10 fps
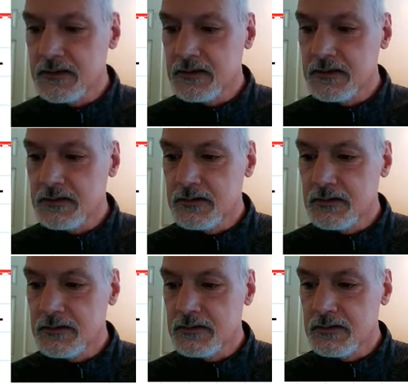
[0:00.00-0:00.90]

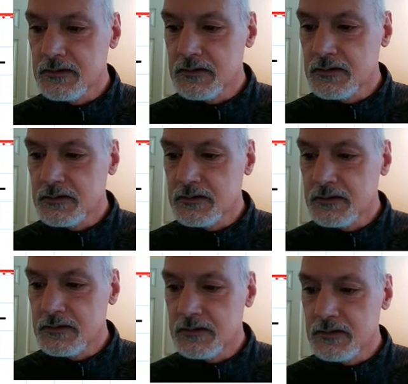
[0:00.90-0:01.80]

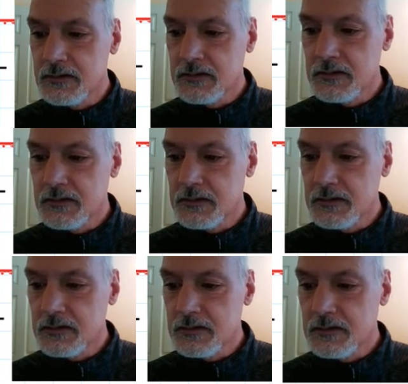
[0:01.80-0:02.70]

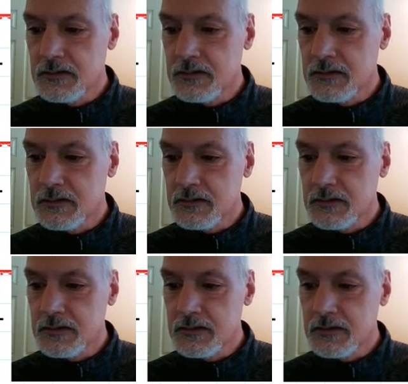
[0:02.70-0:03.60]

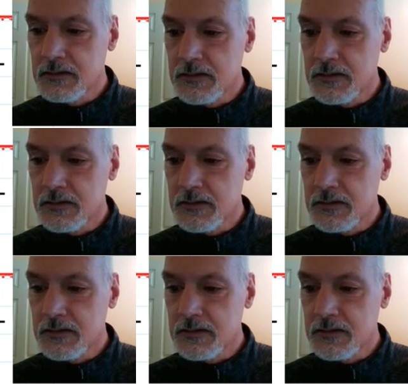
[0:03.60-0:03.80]
[no speech]